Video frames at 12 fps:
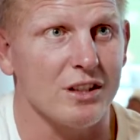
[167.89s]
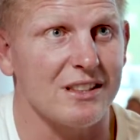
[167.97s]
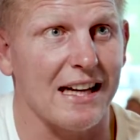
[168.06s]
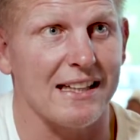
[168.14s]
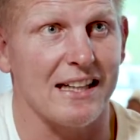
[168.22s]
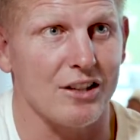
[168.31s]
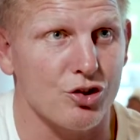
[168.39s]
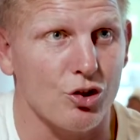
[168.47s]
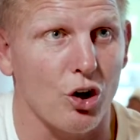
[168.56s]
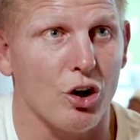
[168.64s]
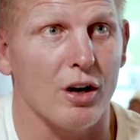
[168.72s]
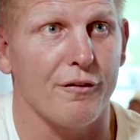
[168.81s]
I started getting
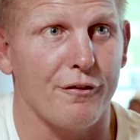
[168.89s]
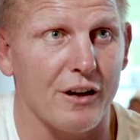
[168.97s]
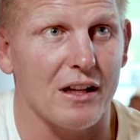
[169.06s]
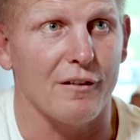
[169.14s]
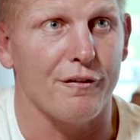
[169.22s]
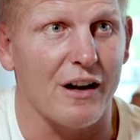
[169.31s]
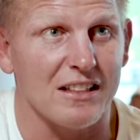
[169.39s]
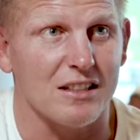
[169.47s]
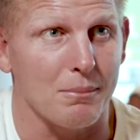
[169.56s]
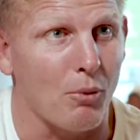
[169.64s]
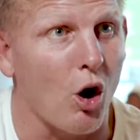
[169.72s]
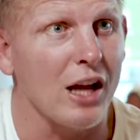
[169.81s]
stronger, fitter,
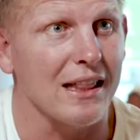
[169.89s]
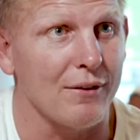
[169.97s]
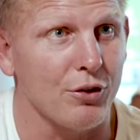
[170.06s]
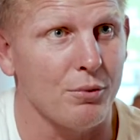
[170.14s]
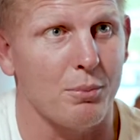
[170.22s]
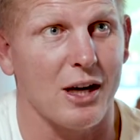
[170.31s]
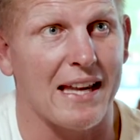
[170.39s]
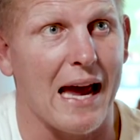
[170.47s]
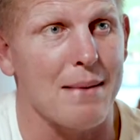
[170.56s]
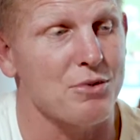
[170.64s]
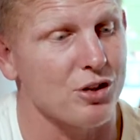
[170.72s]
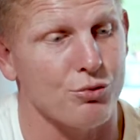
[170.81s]
faster. My level of my
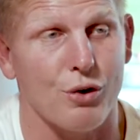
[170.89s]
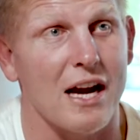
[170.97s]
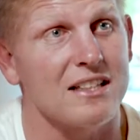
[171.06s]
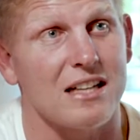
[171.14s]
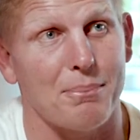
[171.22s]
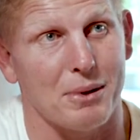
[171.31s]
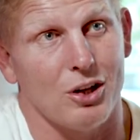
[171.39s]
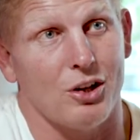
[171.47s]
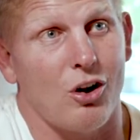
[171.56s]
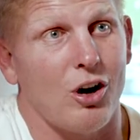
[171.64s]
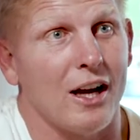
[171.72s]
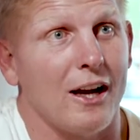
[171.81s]
game just raised up a lot
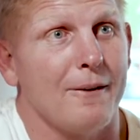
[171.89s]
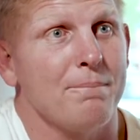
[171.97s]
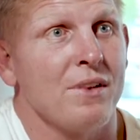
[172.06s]
higher.